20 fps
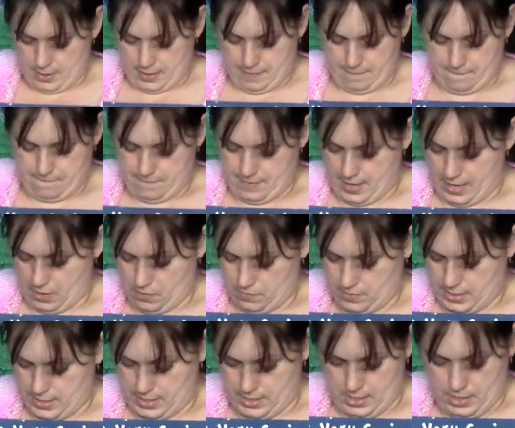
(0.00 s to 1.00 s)
The
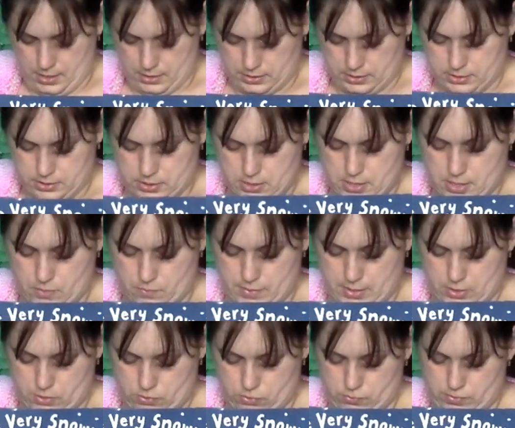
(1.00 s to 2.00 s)
Very
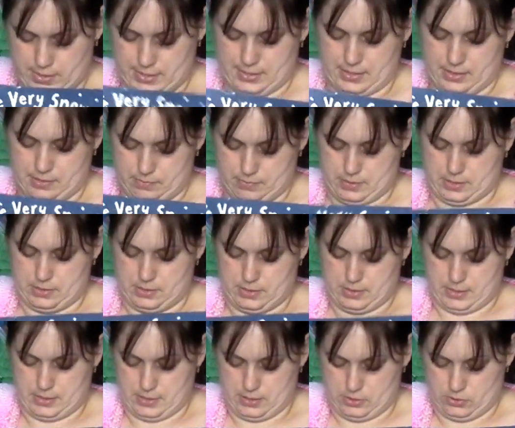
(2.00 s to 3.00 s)
Snowy Christmas.
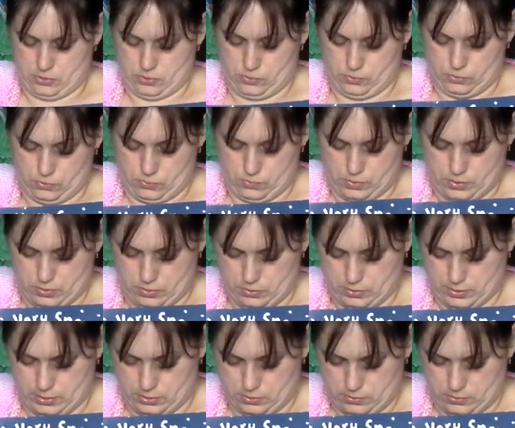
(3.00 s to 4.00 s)
And this is another one,
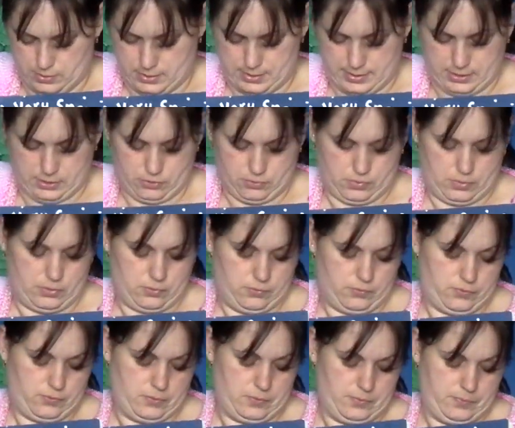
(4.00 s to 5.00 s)
look. It's got glitter on the
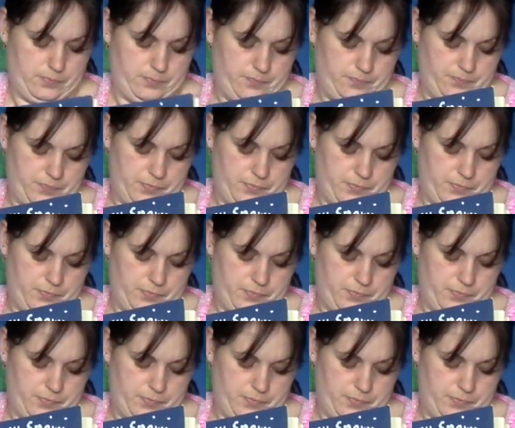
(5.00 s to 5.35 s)
front.